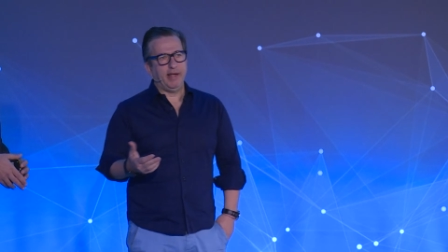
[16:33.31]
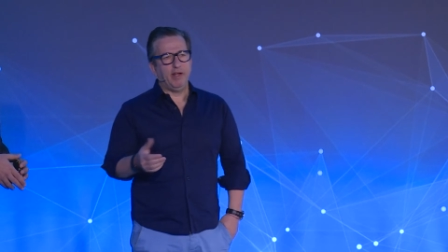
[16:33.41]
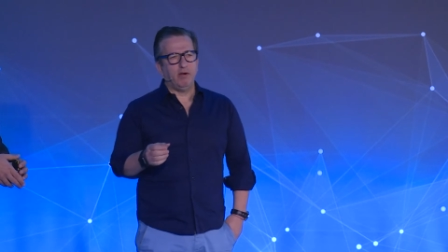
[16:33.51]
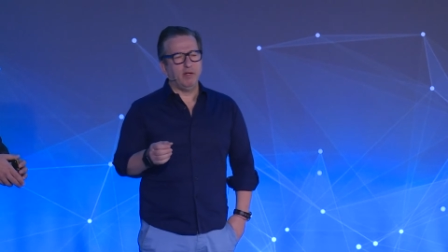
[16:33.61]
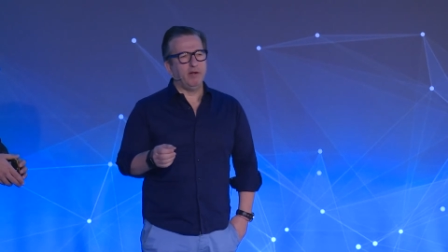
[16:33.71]
You
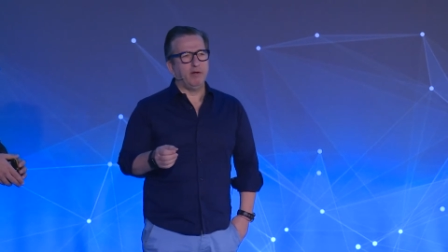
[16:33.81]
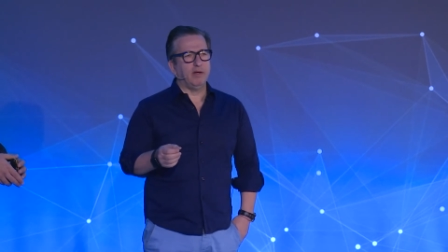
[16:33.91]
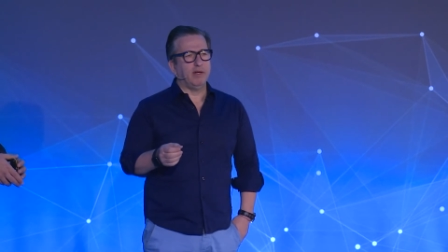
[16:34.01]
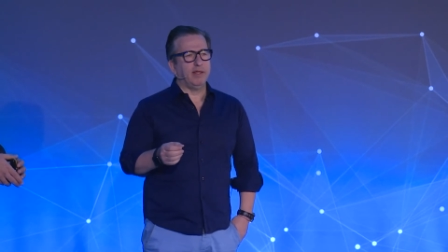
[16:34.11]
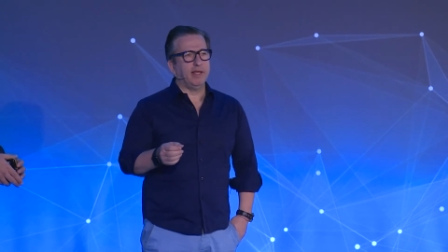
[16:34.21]
know, you know,
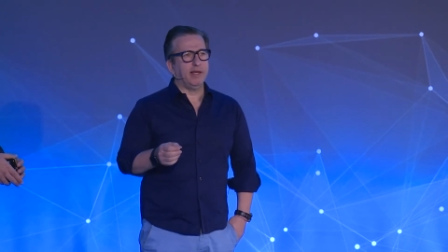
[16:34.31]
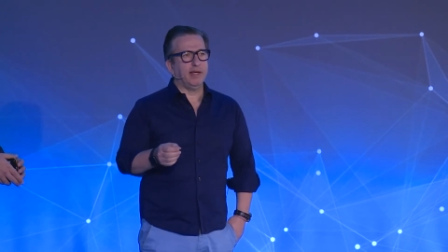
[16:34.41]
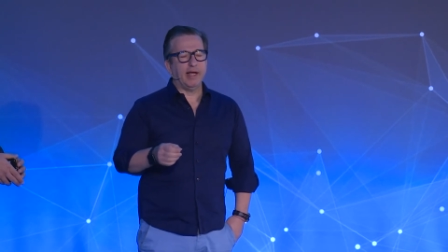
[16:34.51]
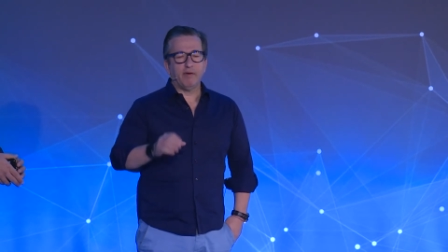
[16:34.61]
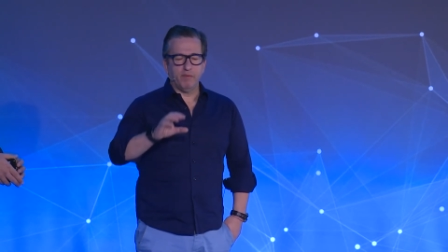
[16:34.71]
I think
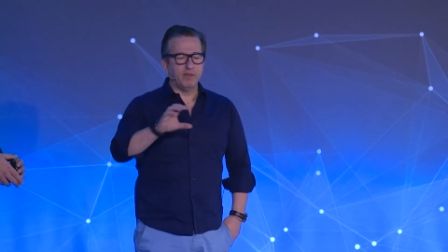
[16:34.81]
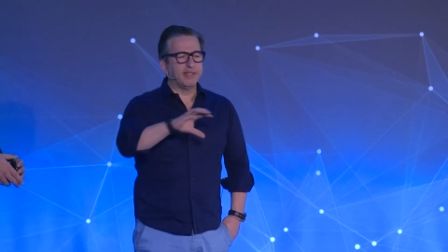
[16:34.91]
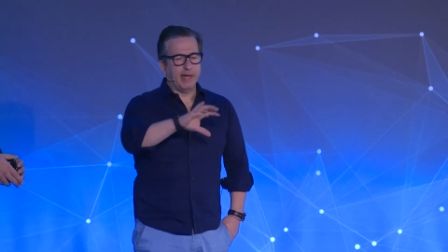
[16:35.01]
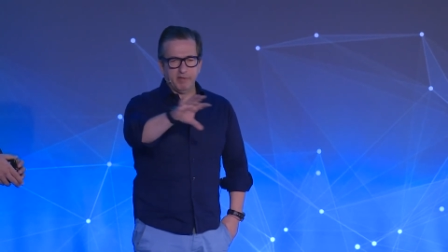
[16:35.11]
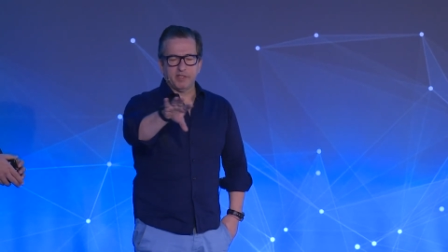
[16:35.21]
like with
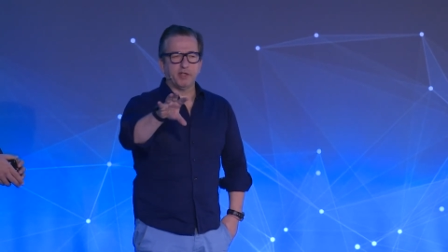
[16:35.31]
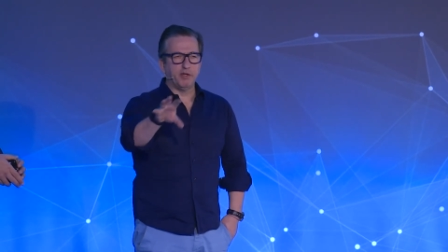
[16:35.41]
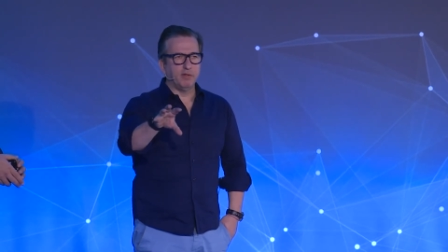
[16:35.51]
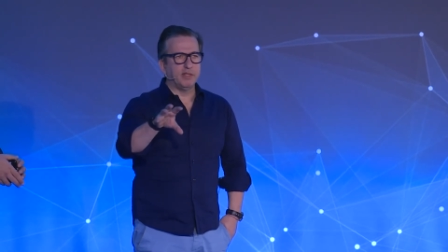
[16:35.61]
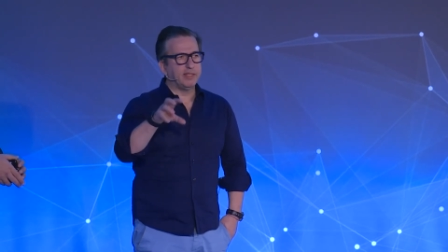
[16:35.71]

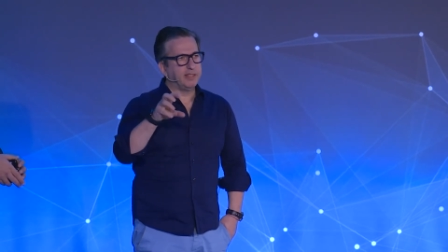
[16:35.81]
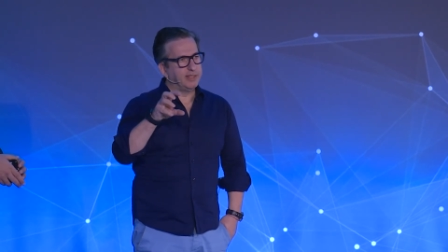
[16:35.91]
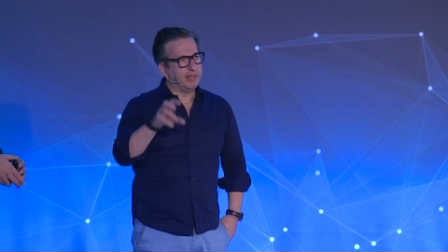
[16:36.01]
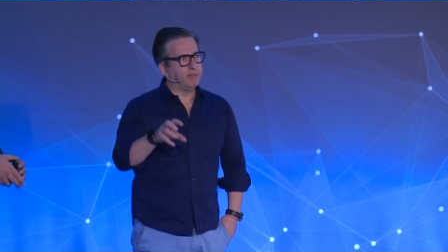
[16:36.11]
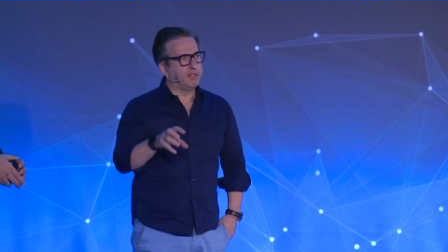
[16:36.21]
cybersecurity, that's a
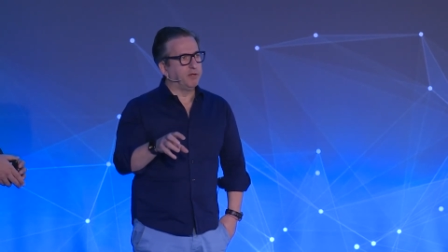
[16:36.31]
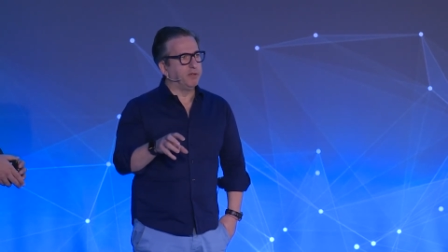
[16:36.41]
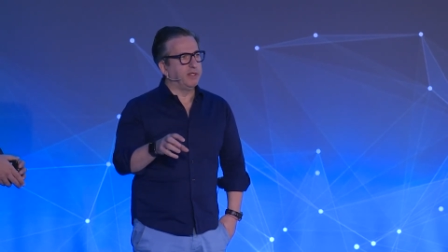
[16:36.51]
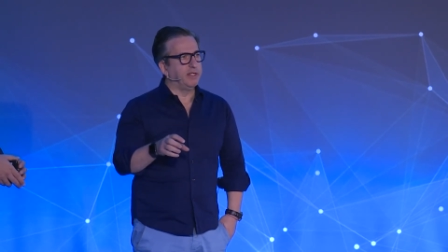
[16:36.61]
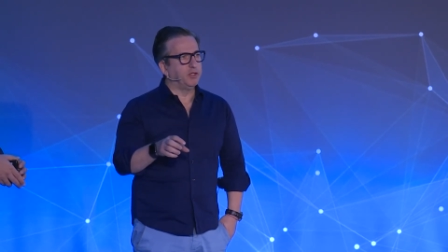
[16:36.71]

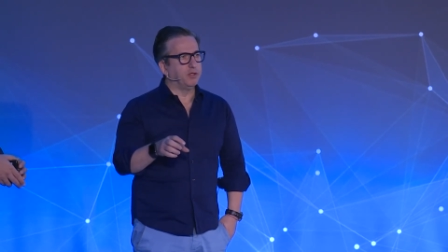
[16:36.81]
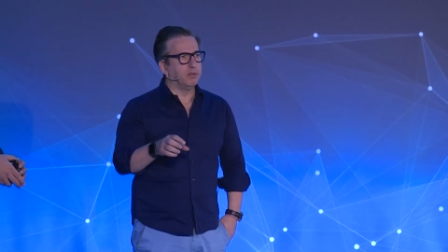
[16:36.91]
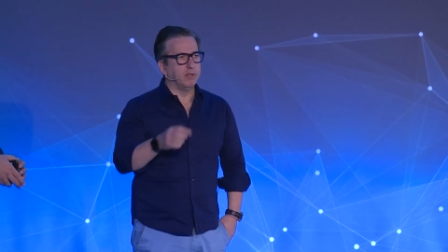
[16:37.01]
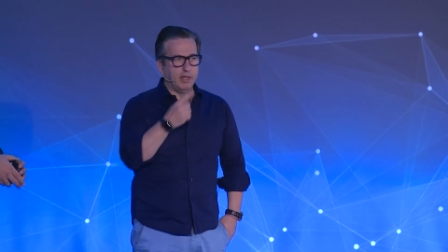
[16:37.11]
cybersecurity issue.